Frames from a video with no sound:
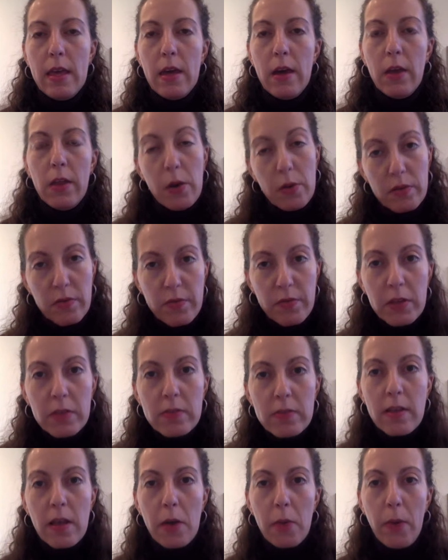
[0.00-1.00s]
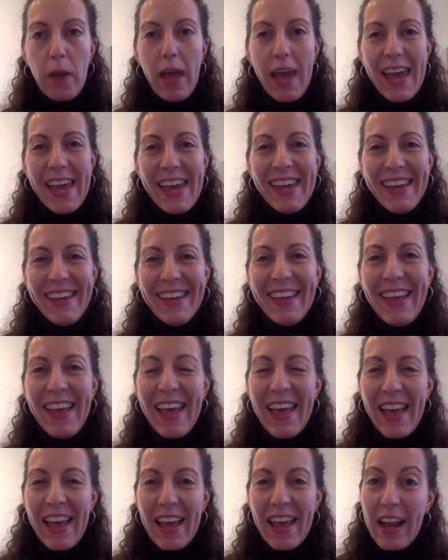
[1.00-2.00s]
although it feels that way,
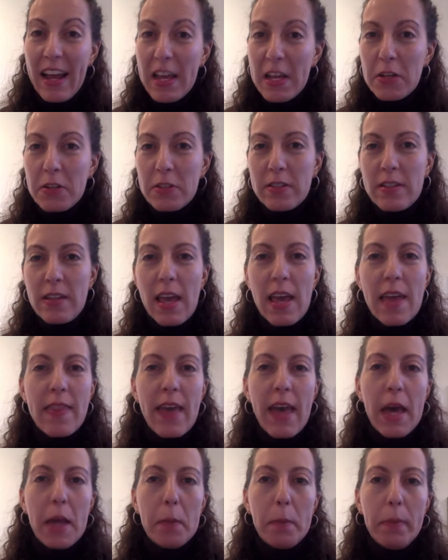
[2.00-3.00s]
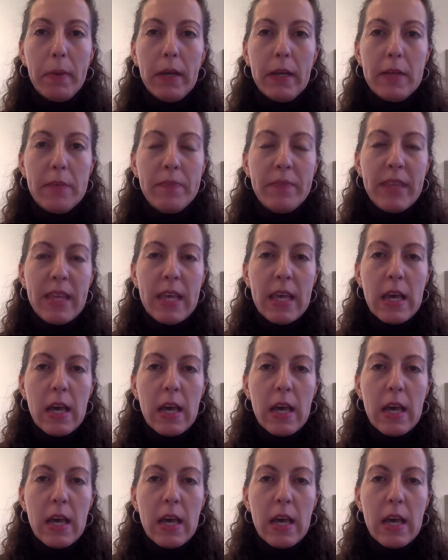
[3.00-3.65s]
and I understand that, but